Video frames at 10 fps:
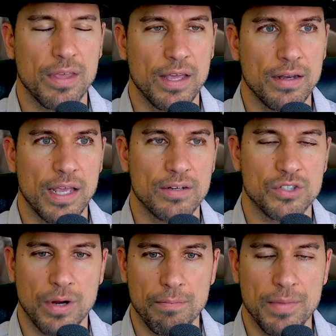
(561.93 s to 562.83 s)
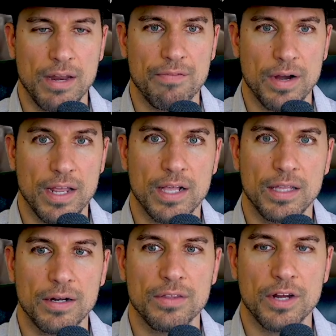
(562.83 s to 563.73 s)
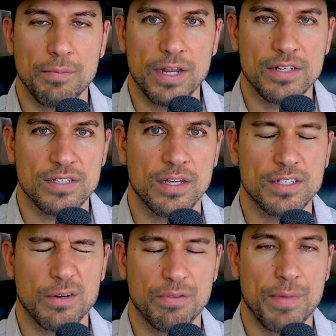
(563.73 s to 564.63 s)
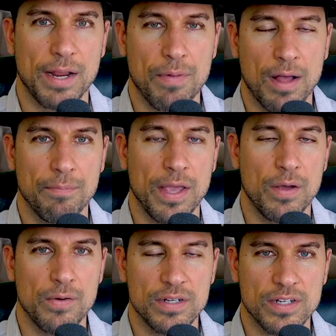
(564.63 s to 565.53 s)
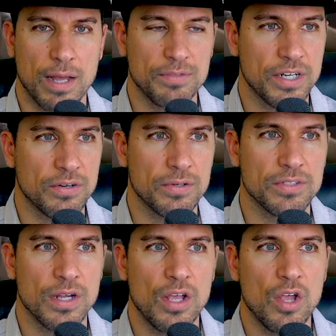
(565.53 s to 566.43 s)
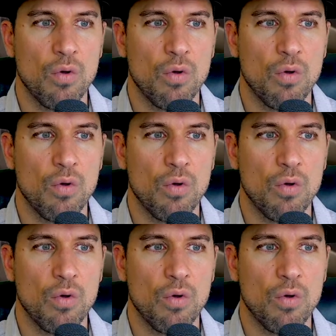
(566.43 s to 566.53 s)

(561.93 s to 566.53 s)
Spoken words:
And Trump made it very clear, they're going to be discussing with Mike Pompeo and his top generals